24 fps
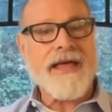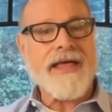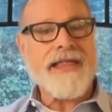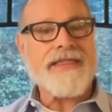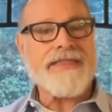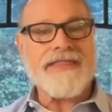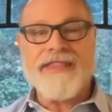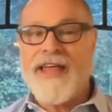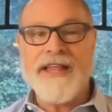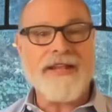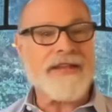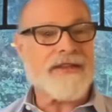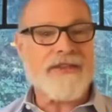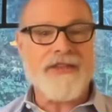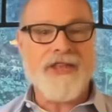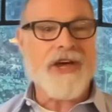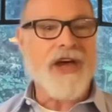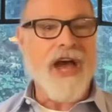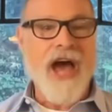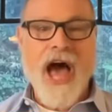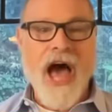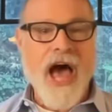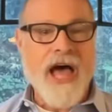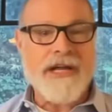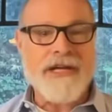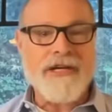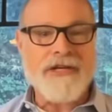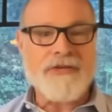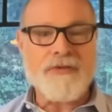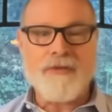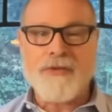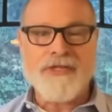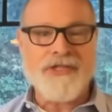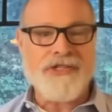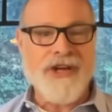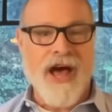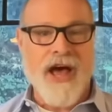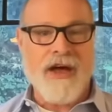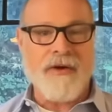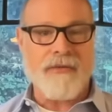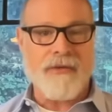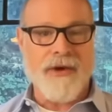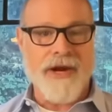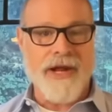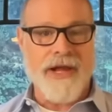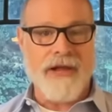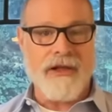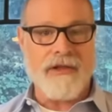that the cottage was not
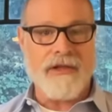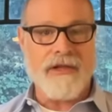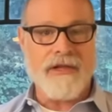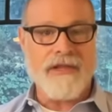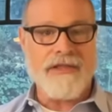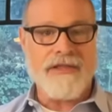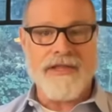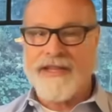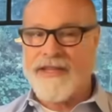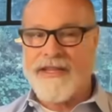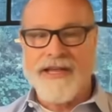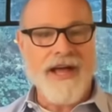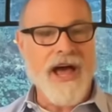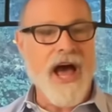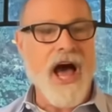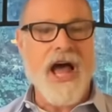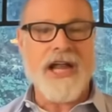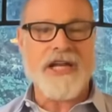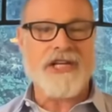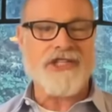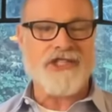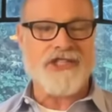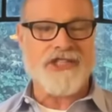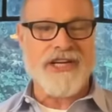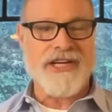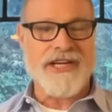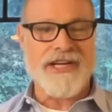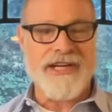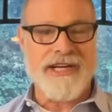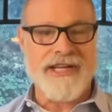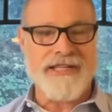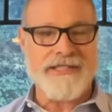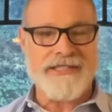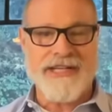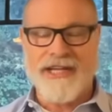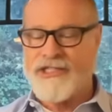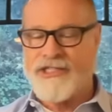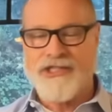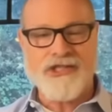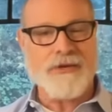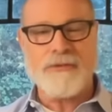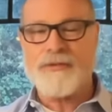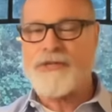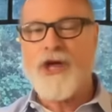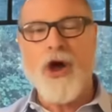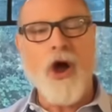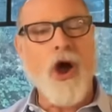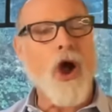real, that the cottage didn't exist.
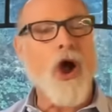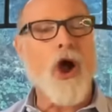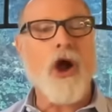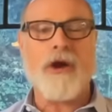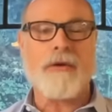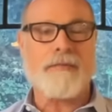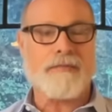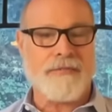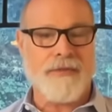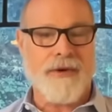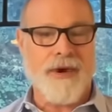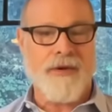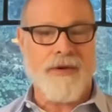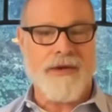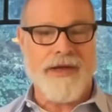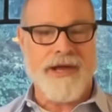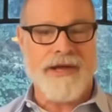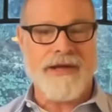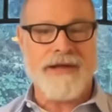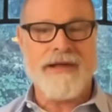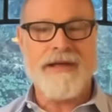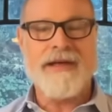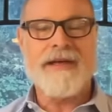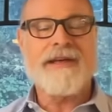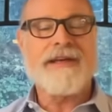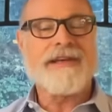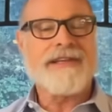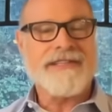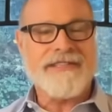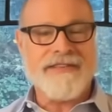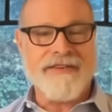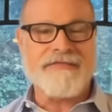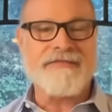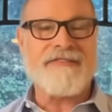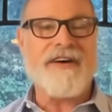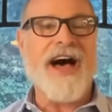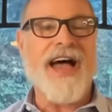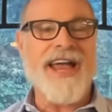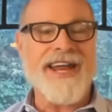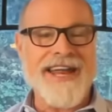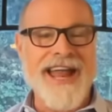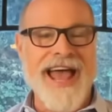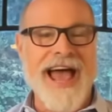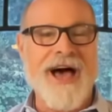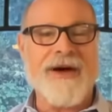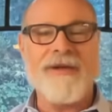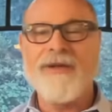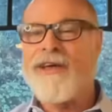She was heartbroken to find
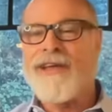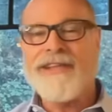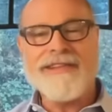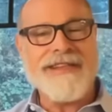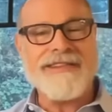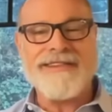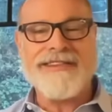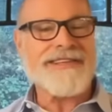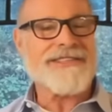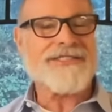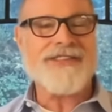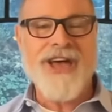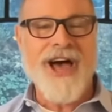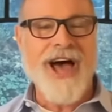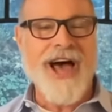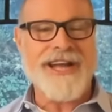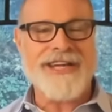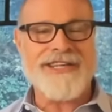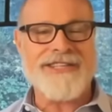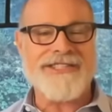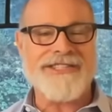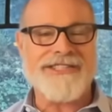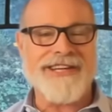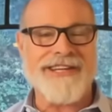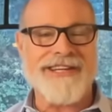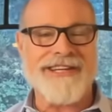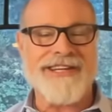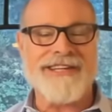out that this cottage didn't